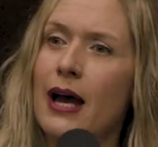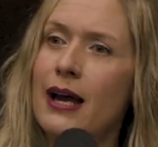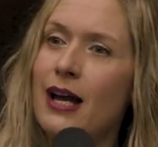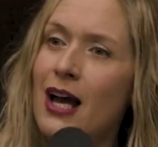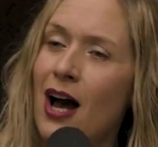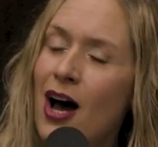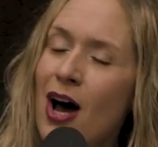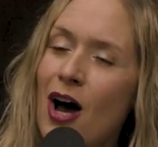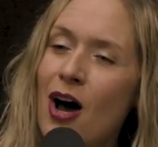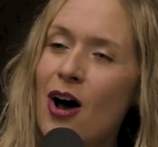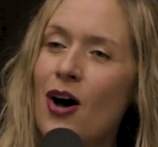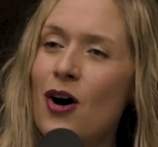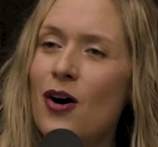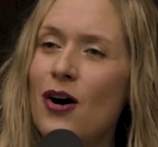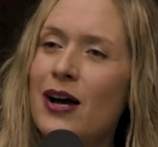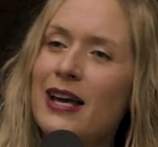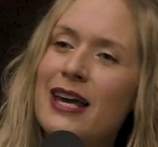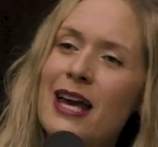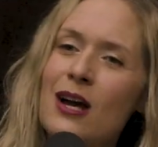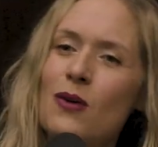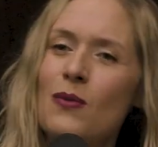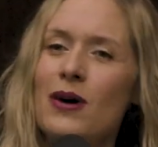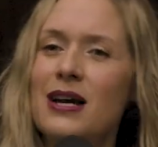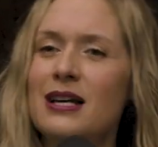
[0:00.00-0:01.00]
Oh, I
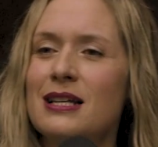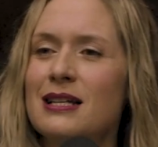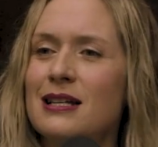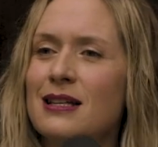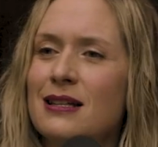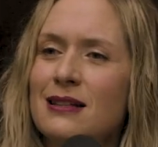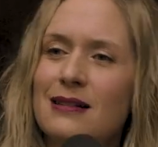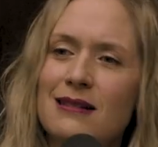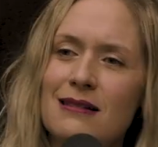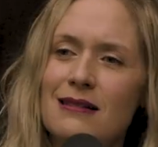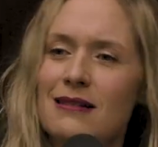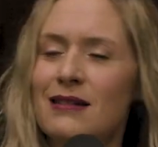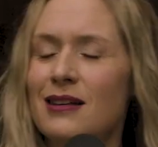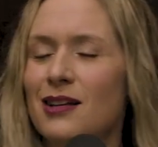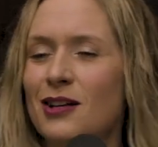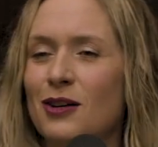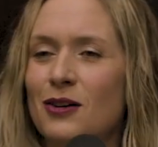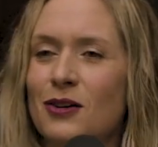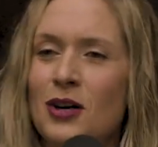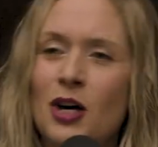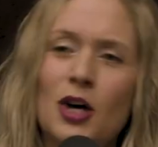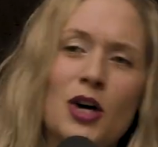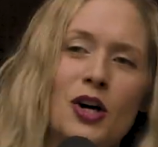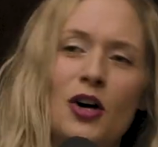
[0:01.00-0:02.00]
can't wait to,
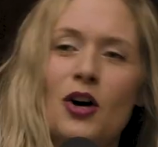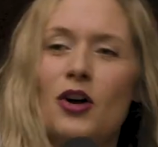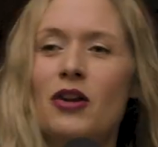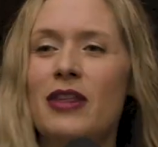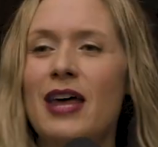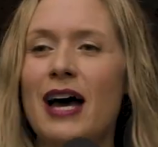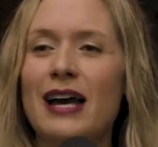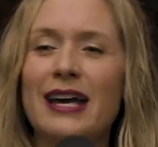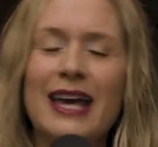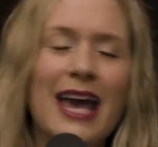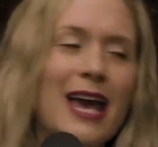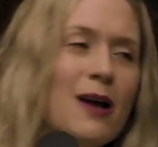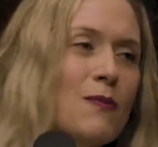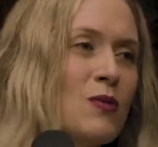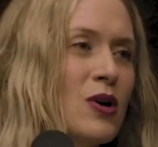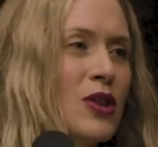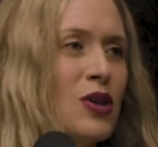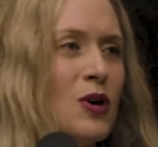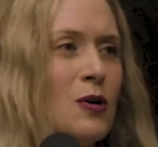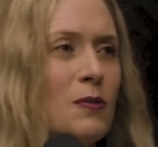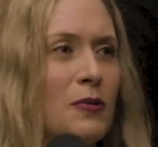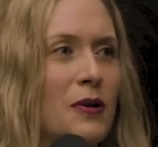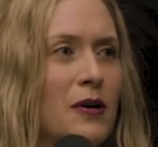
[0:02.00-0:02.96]
go to that game with you.